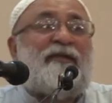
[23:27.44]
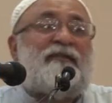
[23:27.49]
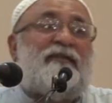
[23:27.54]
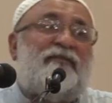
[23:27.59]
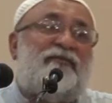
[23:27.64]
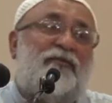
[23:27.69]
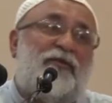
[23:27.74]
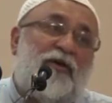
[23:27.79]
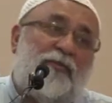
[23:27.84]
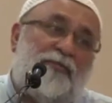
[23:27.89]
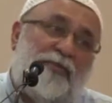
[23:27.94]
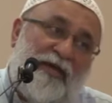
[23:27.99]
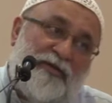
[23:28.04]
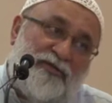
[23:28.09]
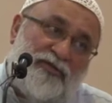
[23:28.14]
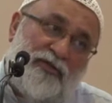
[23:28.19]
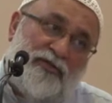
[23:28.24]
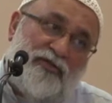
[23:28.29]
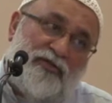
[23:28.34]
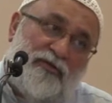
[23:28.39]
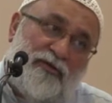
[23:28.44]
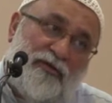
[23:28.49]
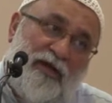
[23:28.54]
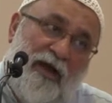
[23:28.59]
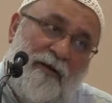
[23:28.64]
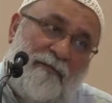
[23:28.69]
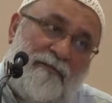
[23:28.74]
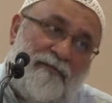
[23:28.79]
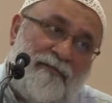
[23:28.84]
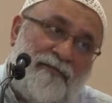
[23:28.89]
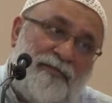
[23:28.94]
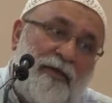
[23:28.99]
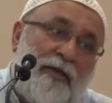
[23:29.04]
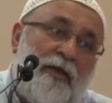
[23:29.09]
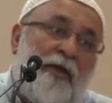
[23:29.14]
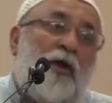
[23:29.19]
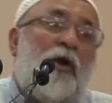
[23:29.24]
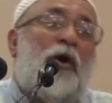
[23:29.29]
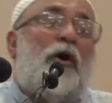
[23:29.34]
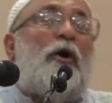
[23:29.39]
waiting for the patients to come.
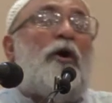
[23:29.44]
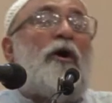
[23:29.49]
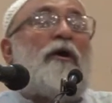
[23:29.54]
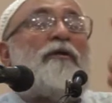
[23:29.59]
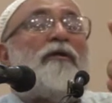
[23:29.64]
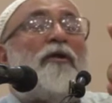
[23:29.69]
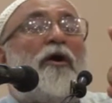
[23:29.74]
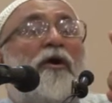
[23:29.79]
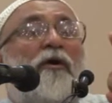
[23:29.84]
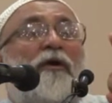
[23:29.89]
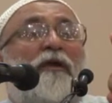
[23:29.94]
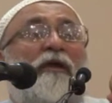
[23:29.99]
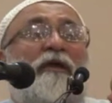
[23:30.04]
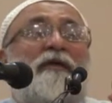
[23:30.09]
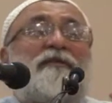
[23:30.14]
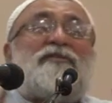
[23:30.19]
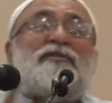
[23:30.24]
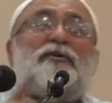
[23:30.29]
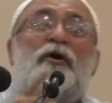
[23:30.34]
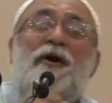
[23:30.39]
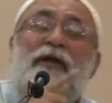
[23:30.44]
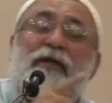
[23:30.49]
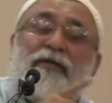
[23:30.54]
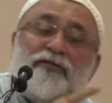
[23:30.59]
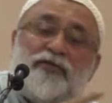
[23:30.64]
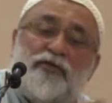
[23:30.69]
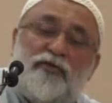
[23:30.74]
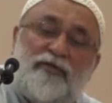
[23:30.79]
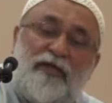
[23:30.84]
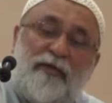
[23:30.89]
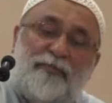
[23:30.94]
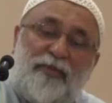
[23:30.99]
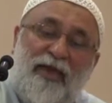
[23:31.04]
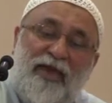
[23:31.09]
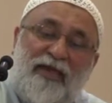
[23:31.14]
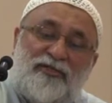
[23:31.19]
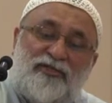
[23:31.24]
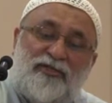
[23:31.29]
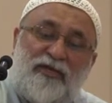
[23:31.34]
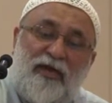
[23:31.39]
Or no, he is going to the
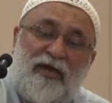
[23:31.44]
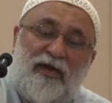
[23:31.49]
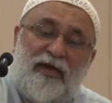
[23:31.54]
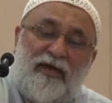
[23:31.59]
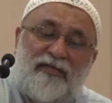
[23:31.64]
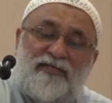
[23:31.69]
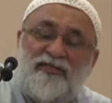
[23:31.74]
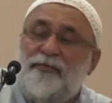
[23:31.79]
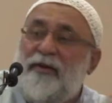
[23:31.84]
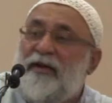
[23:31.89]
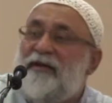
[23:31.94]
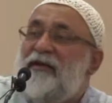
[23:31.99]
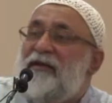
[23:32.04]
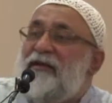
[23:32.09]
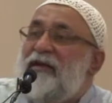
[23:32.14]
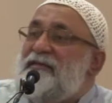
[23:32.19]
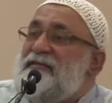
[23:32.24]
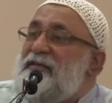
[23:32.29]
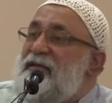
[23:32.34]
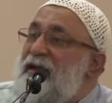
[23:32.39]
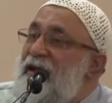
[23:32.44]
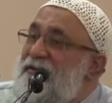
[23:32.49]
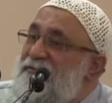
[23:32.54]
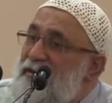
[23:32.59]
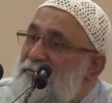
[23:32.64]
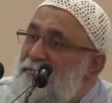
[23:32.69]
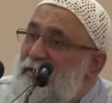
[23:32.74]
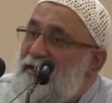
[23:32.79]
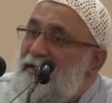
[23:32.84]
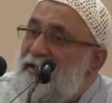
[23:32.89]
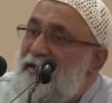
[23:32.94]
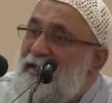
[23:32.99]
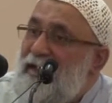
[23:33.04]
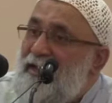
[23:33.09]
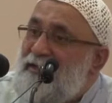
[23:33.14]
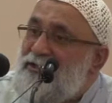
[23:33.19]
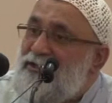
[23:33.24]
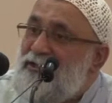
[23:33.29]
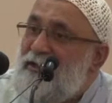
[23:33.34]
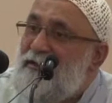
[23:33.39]
patients but he doesn't have the
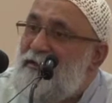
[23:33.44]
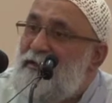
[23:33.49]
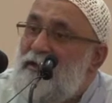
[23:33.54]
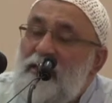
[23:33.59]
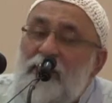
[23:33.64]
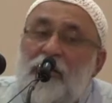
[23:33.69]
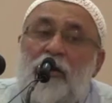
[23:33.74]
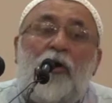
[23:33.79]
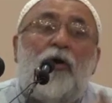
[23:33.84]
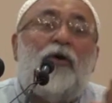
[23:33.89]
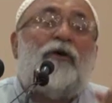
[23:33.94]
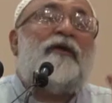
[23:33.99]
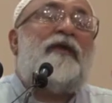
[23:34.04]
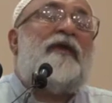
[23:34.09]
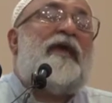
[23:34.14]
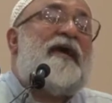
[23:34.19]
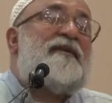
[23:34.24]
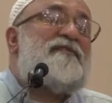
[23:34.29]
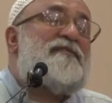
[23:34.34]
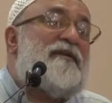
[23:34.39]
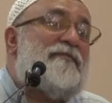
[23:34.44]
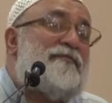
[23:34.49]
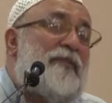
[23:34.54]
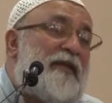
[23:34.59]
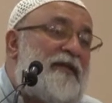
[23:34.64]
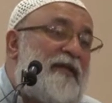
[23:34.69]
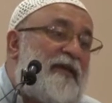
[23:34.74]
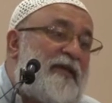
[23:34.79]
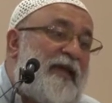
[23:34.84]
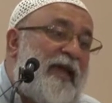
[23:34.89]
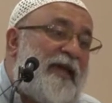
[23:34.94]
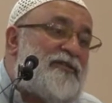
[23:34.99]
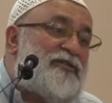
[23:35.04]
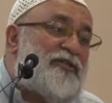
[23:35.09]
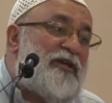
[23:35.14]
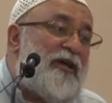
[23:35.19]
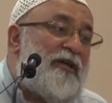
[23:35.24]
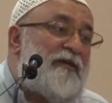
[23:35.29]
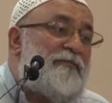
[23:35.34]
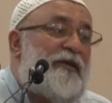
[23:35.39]
medication. Or he has the
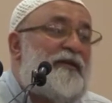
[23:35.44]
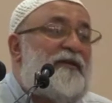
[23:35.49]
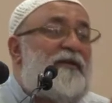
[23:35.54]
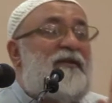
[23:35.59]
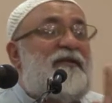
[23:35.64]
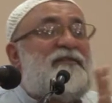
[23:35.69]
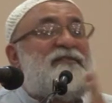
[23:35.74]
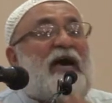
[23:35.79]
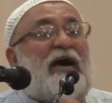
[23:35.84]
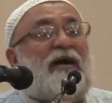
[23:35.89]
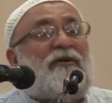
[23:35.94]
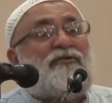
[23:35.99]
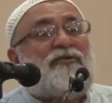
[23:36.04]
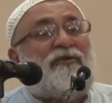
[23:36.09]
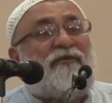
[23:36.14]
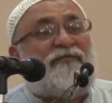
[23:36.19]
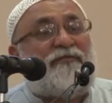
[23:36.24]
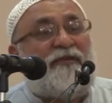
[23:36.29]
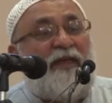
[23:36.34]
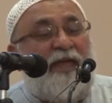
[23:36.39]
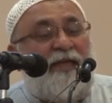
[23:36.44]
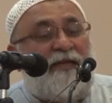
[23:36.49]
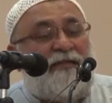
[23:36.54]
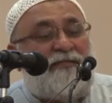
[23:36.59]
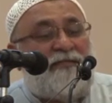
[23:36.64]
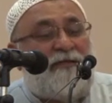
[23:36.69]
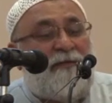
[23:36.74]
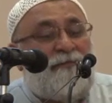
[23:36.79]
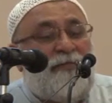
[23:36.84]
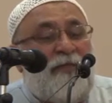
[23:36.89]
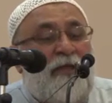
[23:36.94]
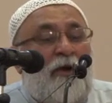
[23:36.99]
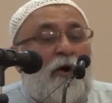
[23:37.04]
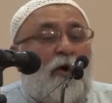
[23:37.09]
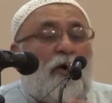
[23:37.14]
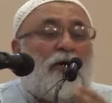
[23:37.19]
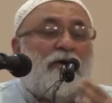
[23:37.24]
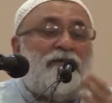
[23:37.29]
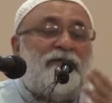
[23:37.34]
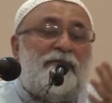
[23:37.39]
medication but it is out of date.
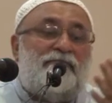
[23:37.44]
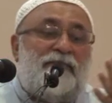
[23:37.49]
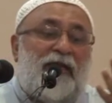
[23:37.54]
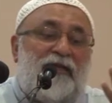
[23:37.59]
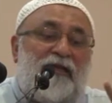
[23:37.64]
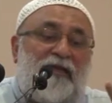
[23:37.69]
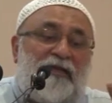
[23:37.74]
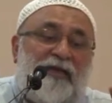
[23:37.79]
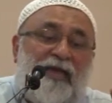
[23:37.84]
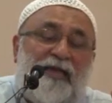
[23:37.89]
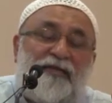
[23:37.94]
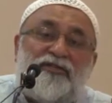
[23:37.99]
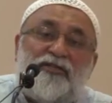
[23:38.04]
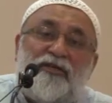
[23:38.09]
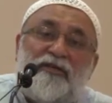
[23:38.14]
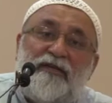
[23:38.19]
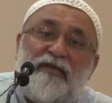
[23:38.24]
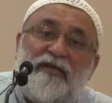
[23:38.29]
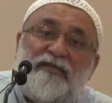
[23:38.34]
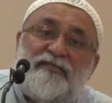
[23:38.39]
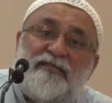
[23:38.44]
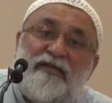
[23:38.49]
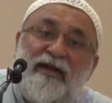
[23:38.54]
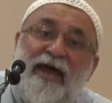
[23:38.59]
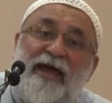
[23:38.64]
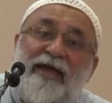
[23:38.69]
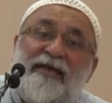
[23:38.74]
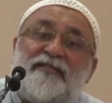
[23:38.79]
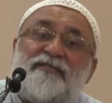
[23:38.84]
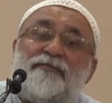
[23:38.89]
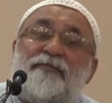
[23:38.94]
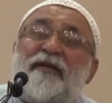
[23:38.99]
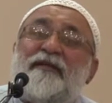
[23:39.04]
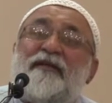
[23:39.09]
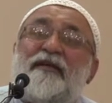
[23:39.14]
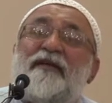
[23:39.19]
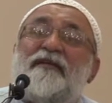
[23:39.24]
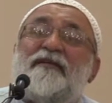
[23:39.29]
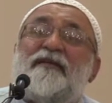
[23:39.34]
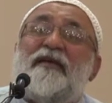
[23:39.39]
Or the medication is right but
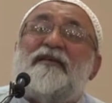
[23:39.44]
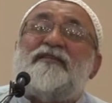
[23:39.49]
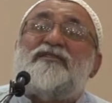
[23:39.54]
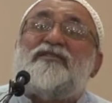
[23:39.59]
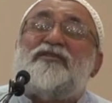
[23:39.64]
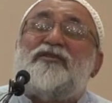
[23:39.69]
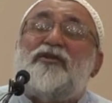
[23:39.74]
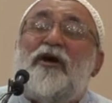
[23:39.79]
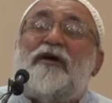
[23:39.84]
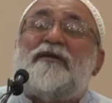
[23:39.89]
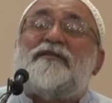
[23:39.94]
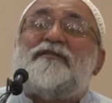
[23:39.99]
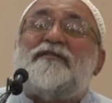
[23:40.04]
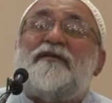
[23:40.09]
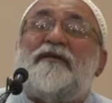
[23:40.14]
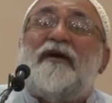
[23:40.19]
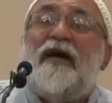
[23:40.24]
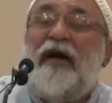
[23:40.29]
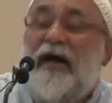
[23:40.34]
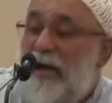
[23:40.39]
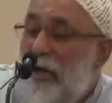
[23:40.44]
it is not